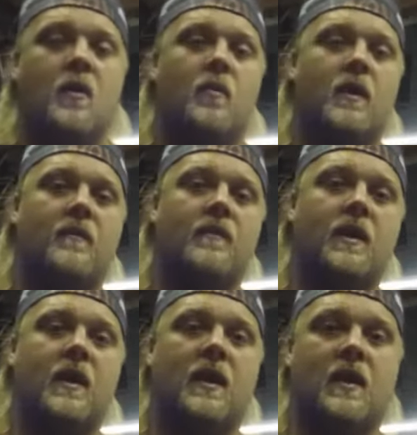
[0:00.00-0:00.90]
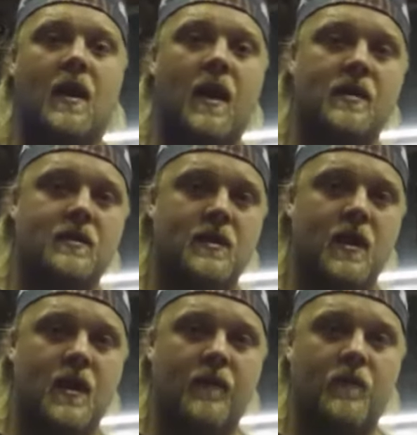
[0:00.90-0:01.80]
whenever they get in an accident
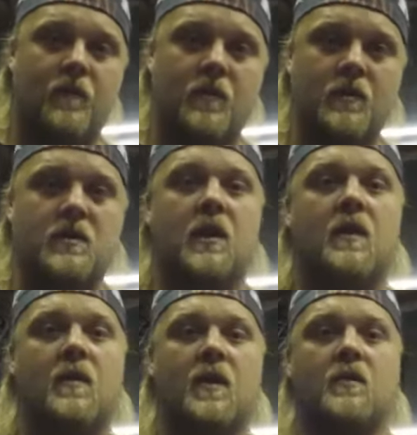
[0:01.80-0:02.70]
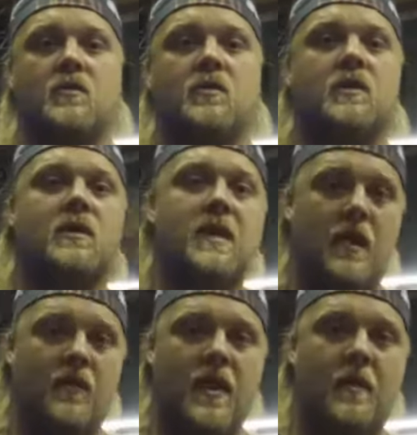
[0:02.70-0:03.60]
afterwards, they usually
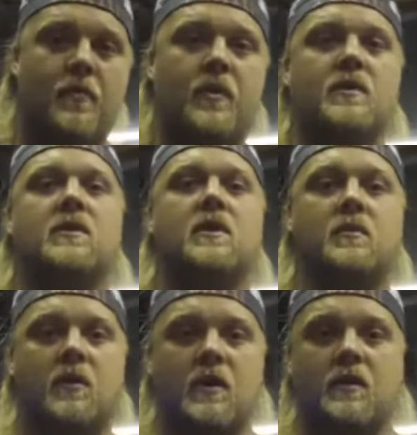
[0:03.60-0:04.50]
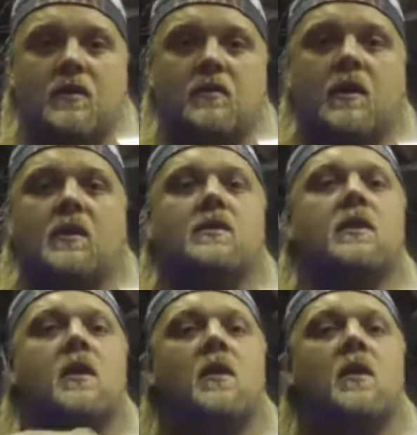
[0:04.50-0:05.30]
tell that person to bring it to us,